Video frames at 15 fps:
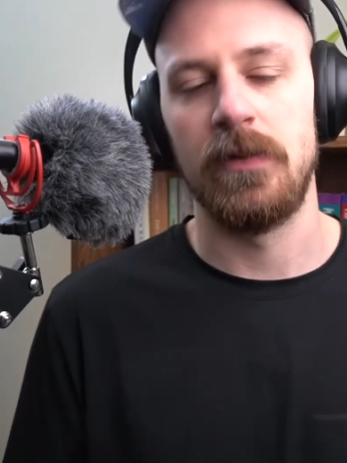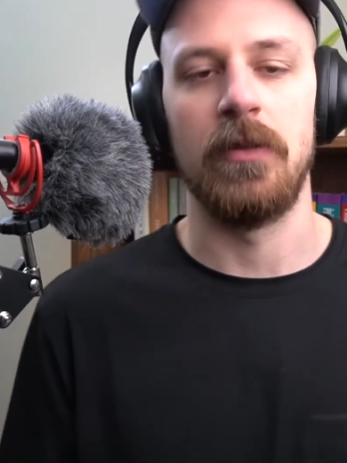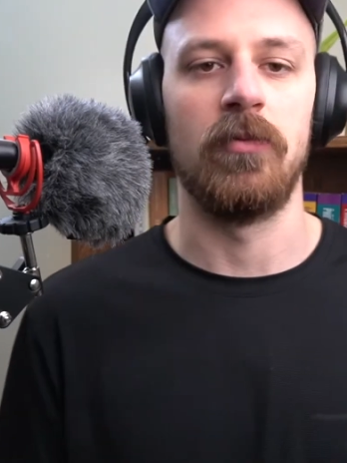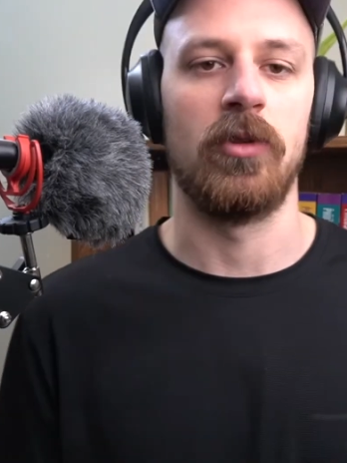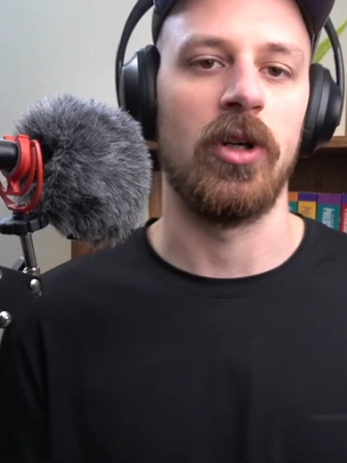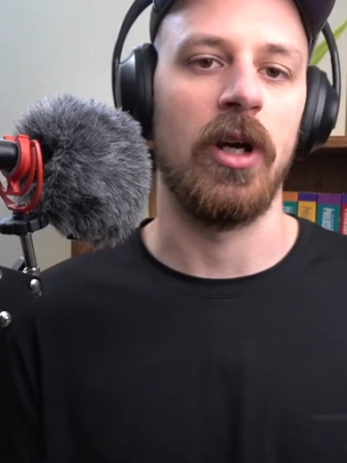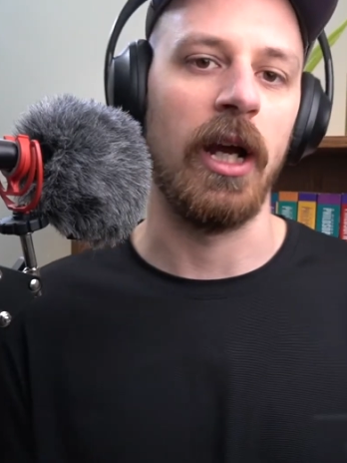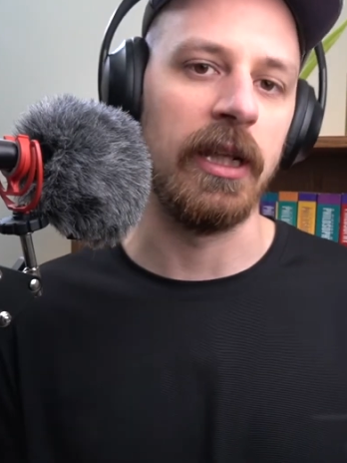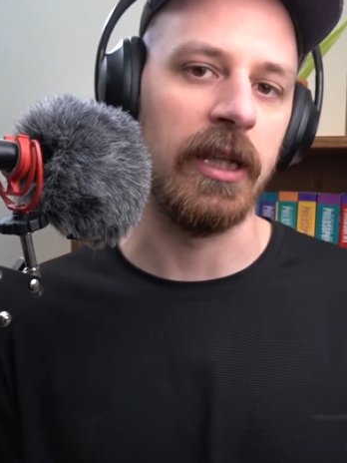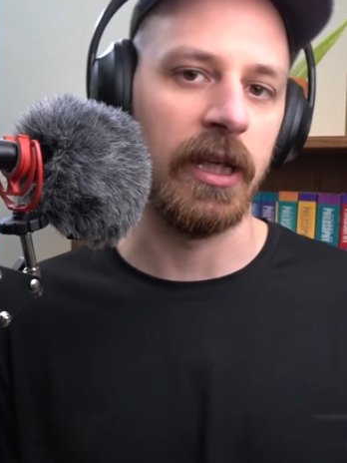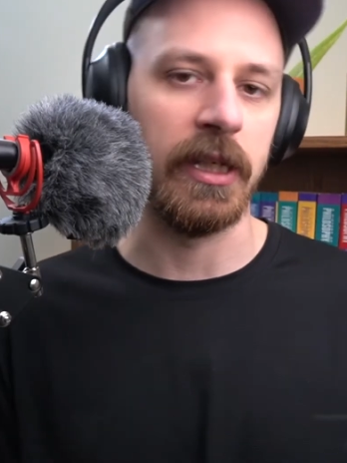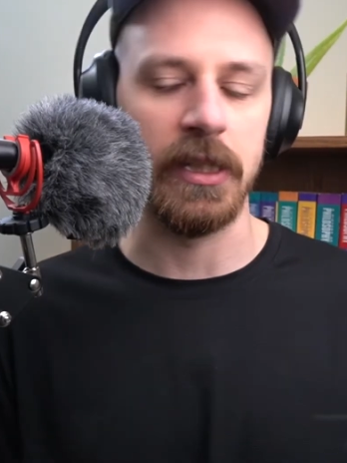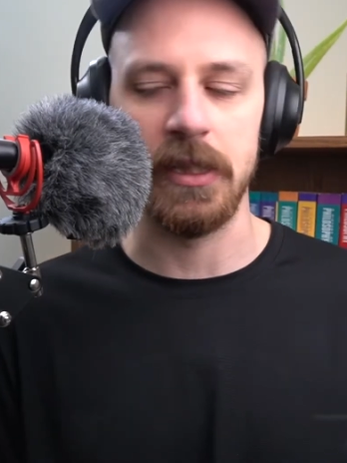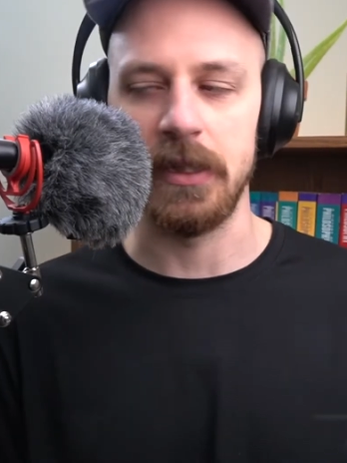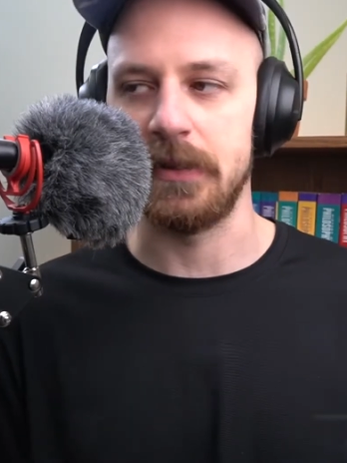and we're
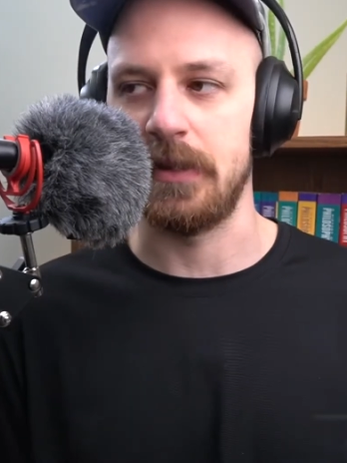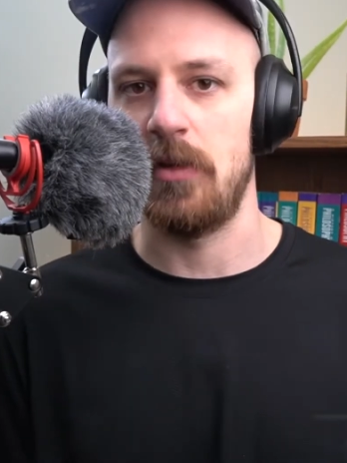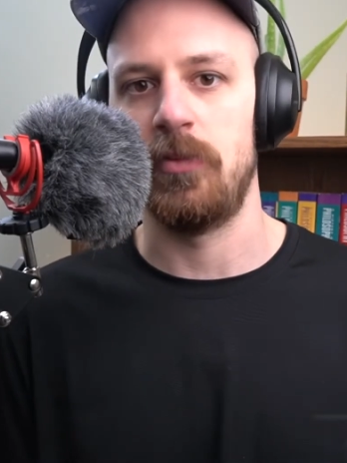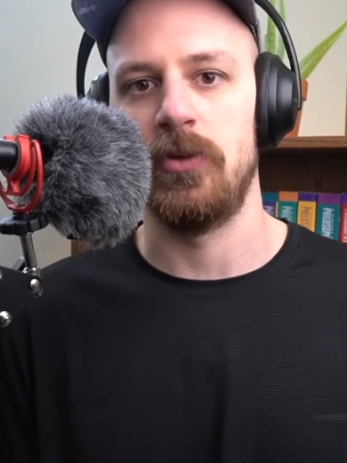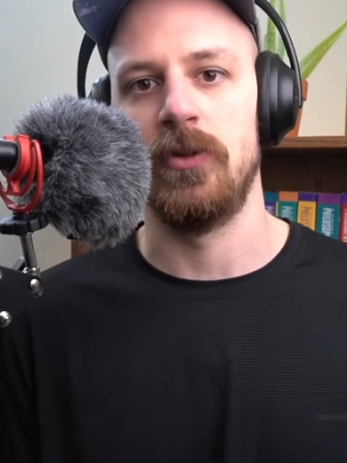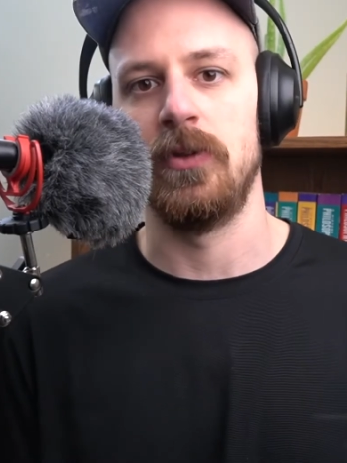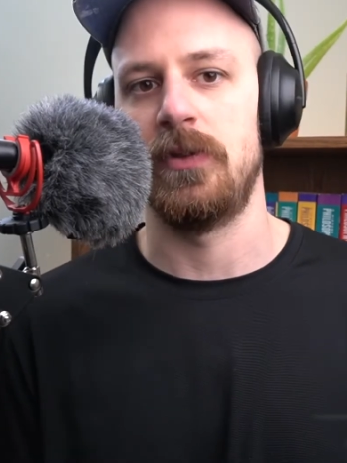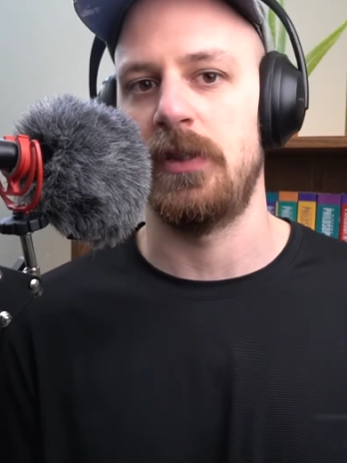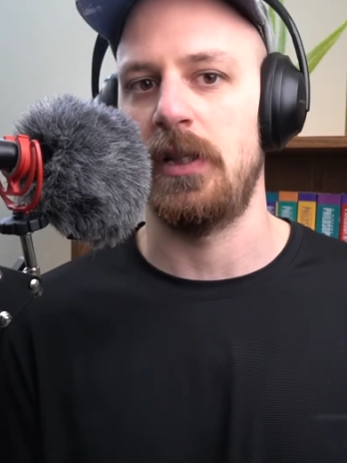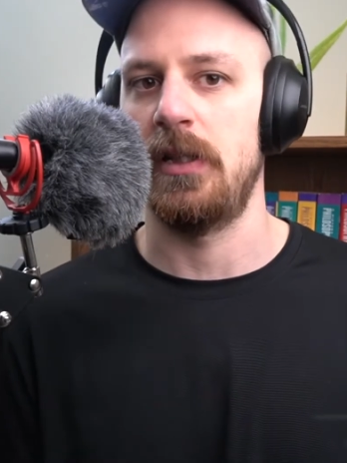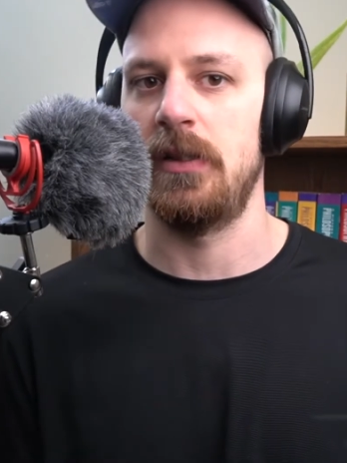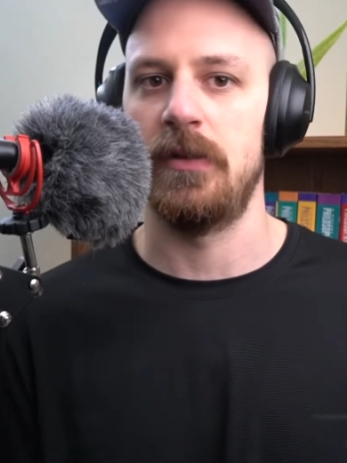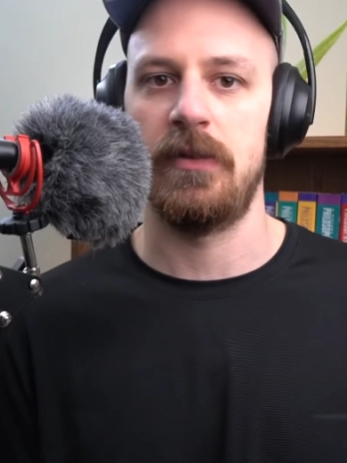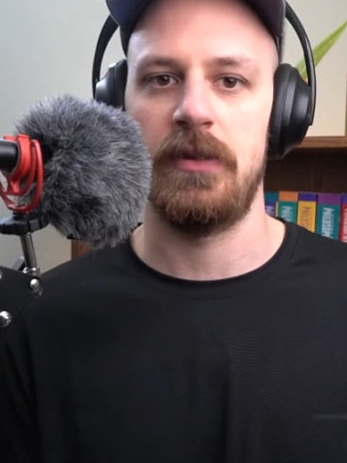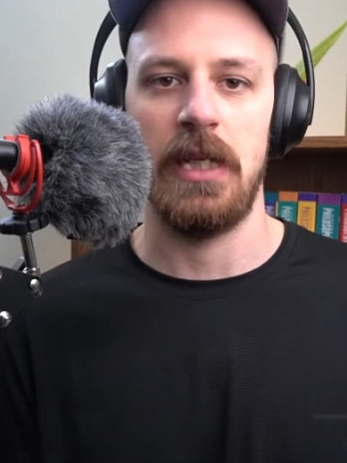highlighting examples
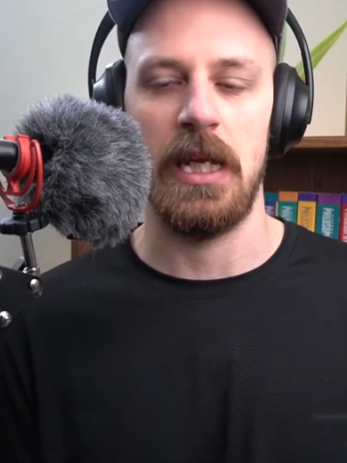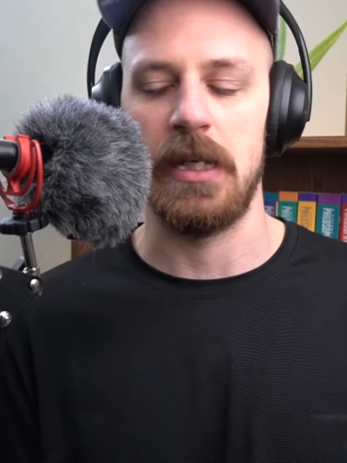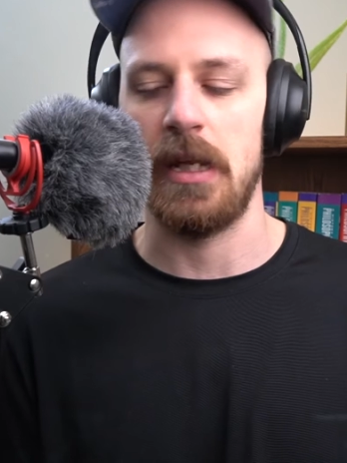that stand